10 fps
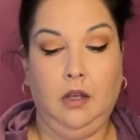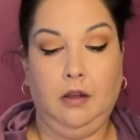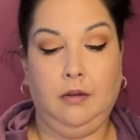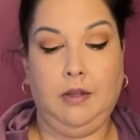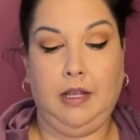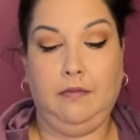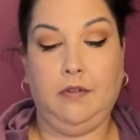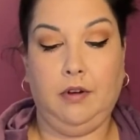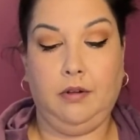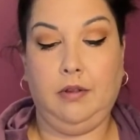Okay,
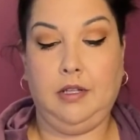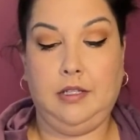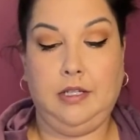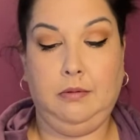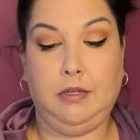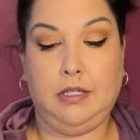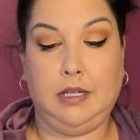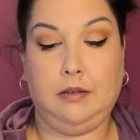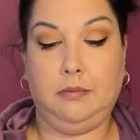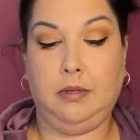Virgo, let's see what's
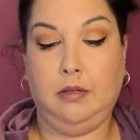up.